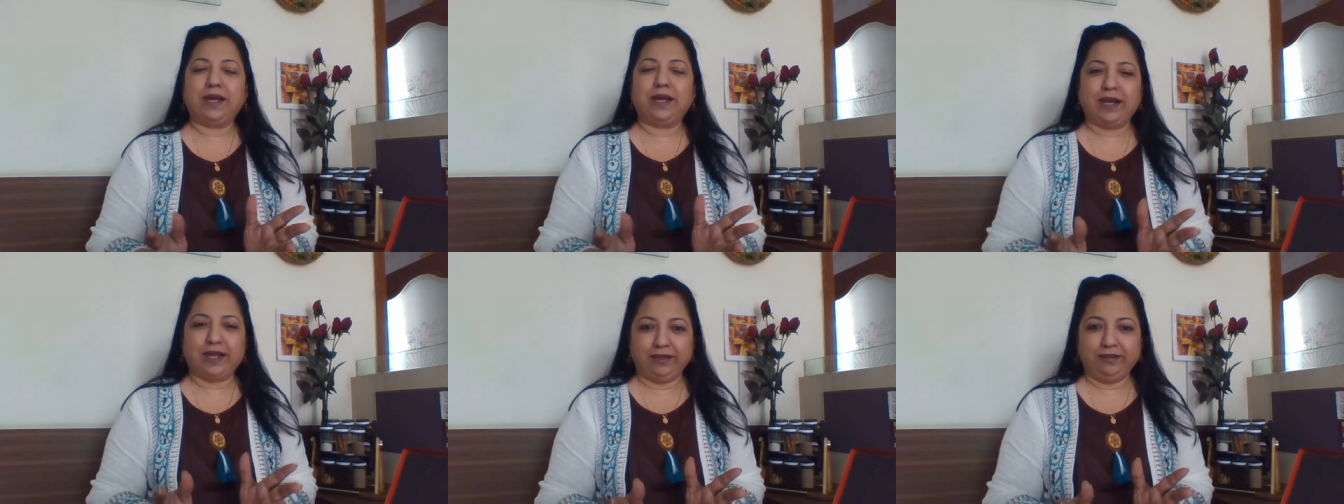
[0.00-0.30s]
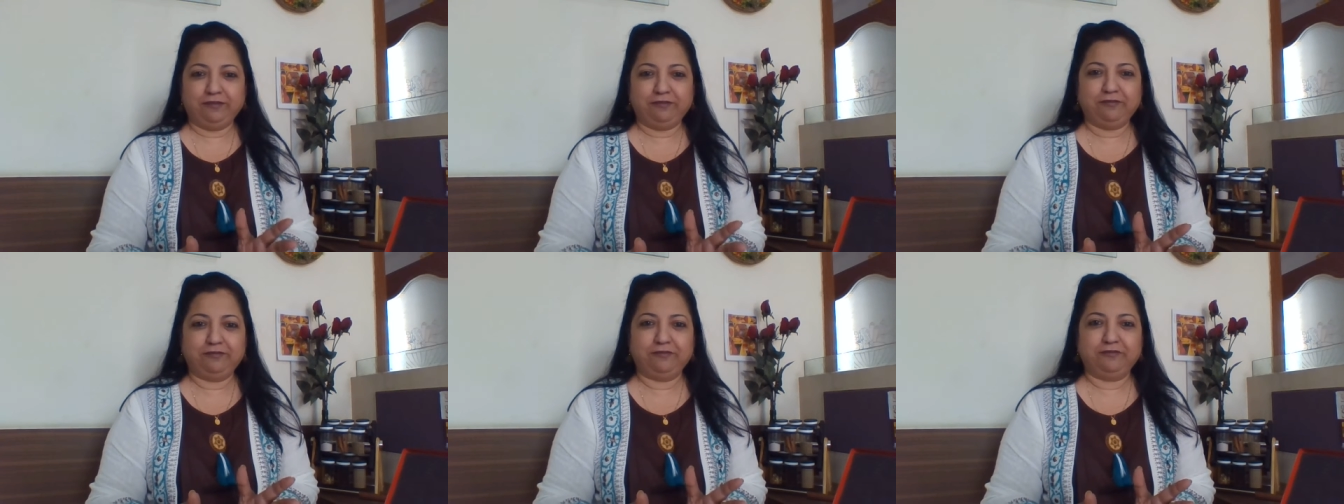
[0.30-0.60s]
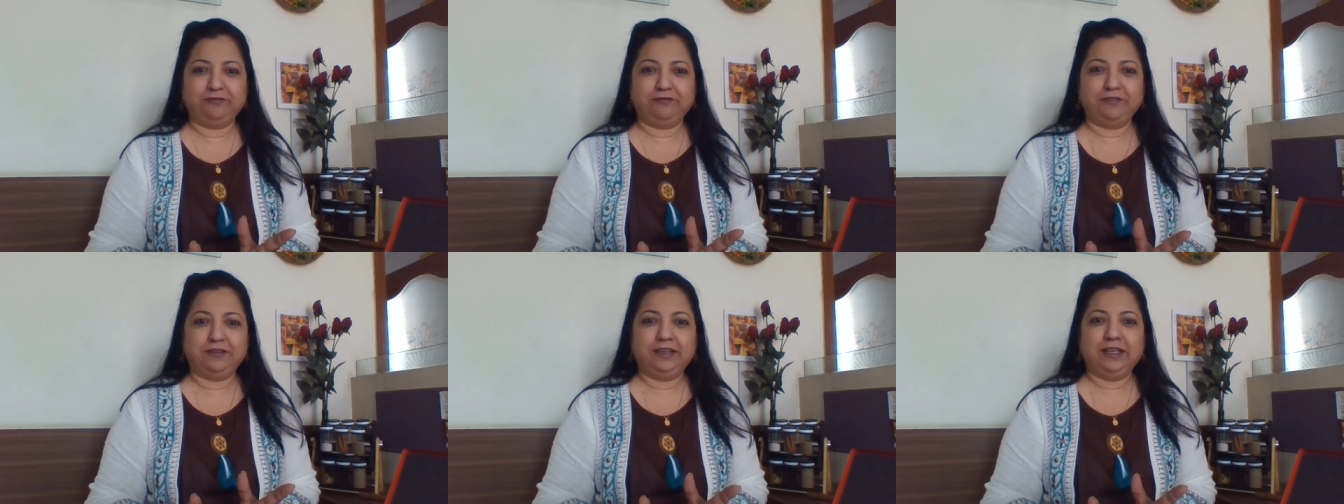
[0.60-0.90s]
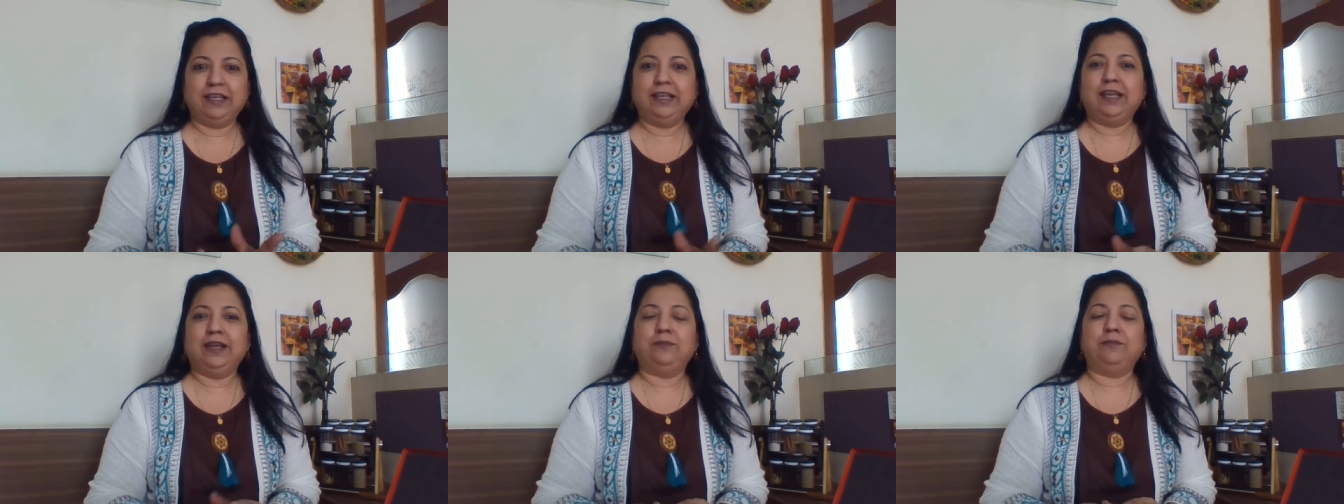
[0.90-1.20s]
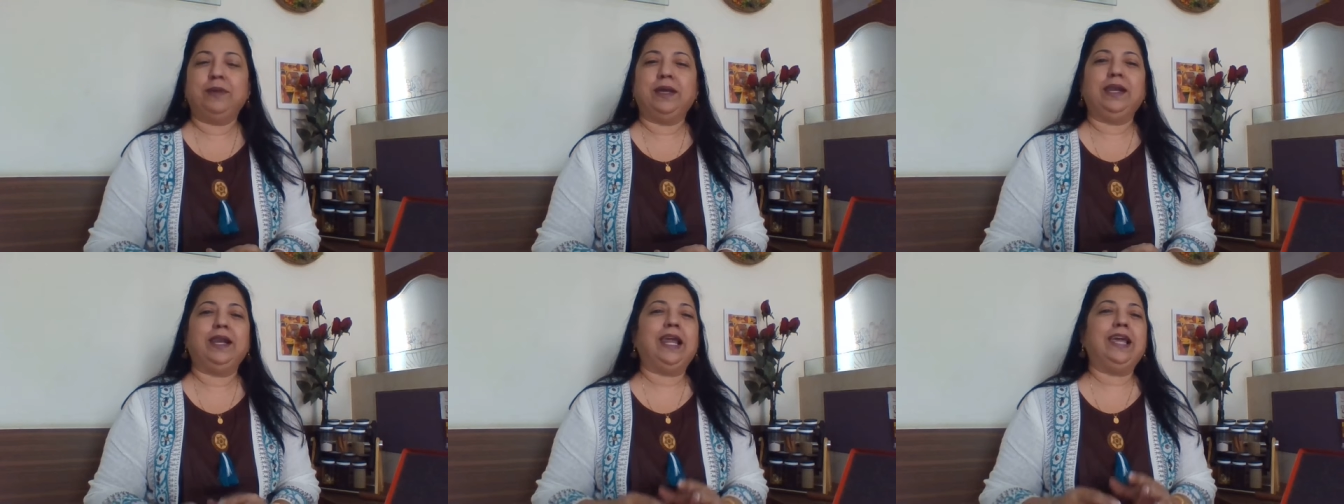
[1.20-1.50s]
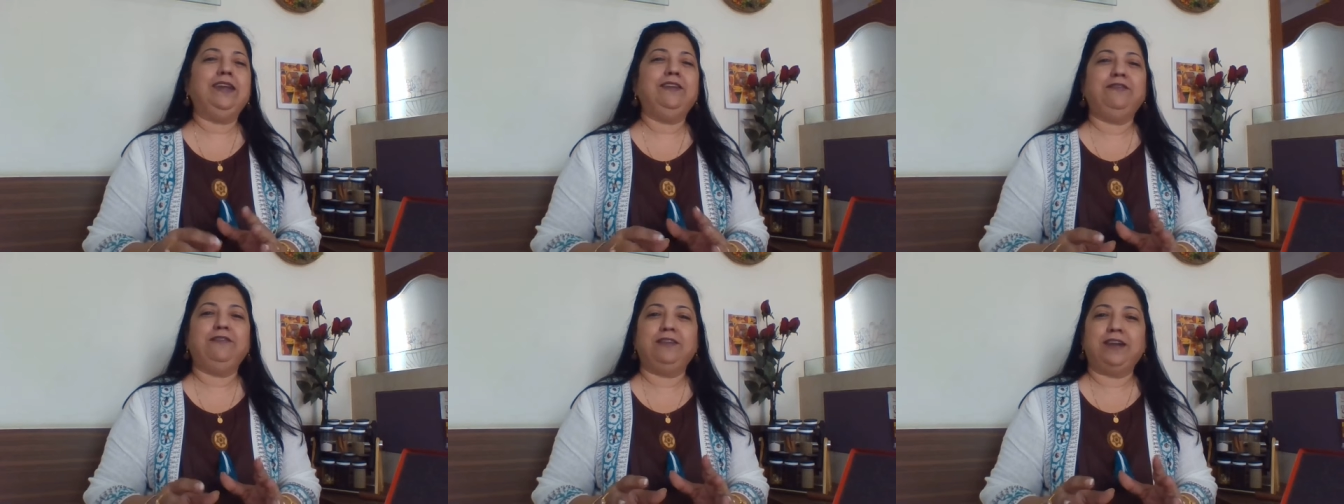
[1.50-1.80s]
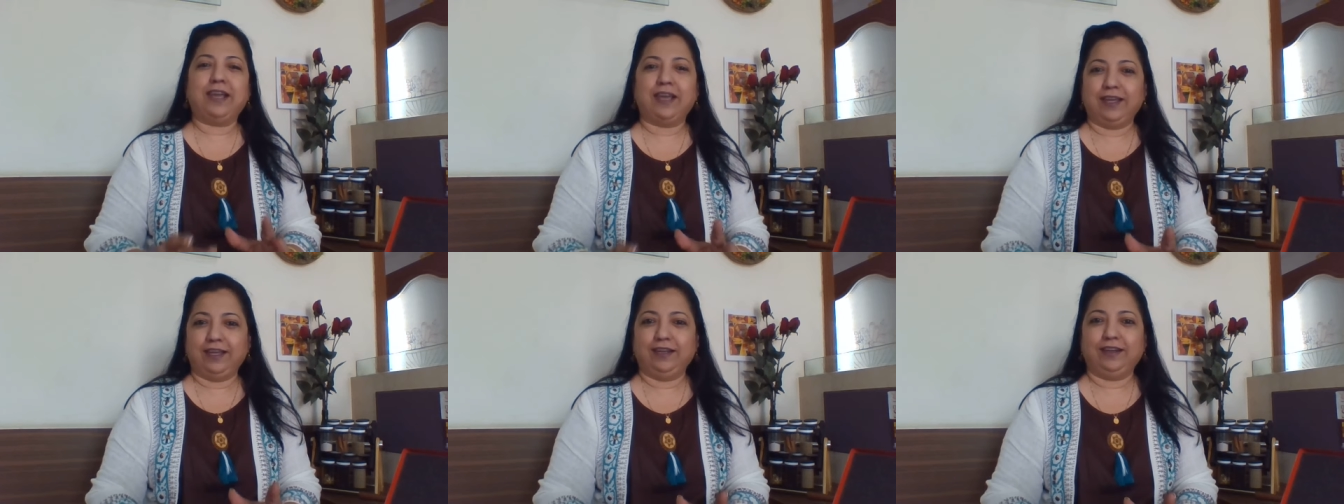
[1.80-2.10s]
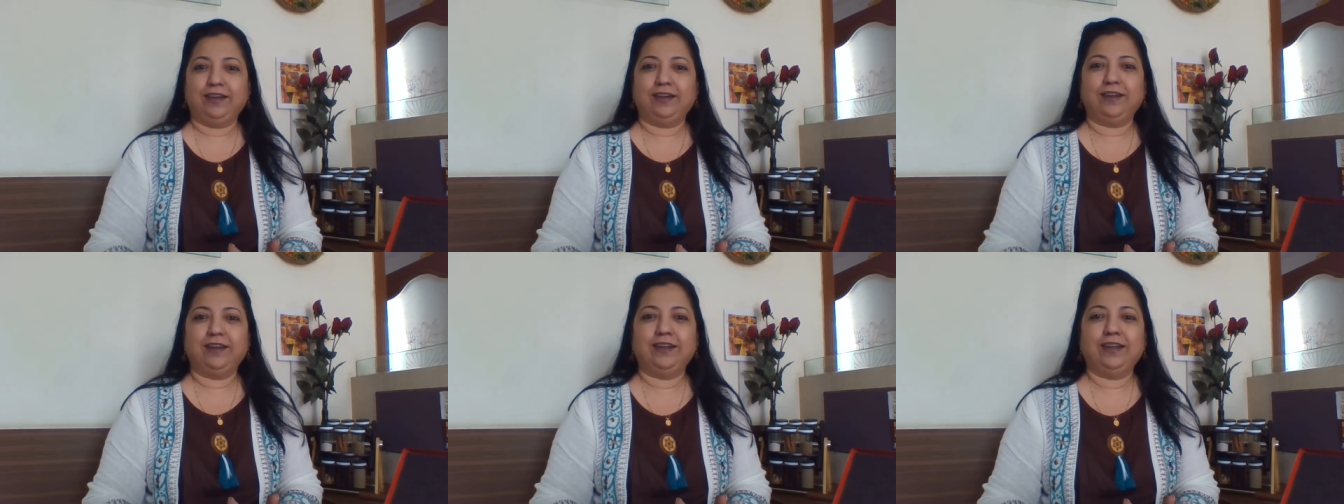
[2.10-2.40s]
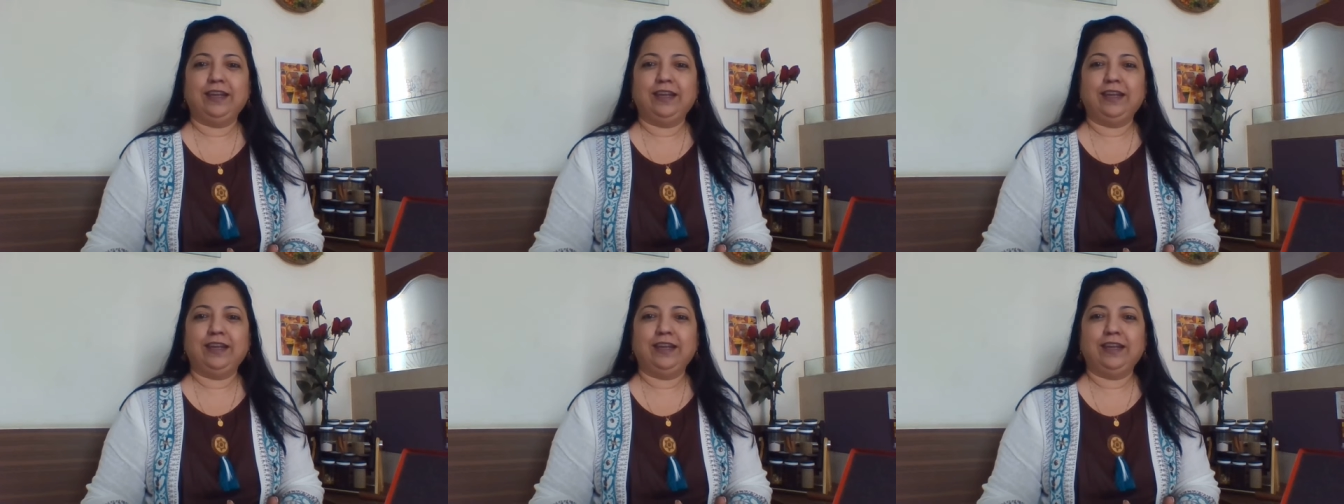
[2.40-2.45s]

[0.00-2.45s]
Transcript: my life, my lifeline.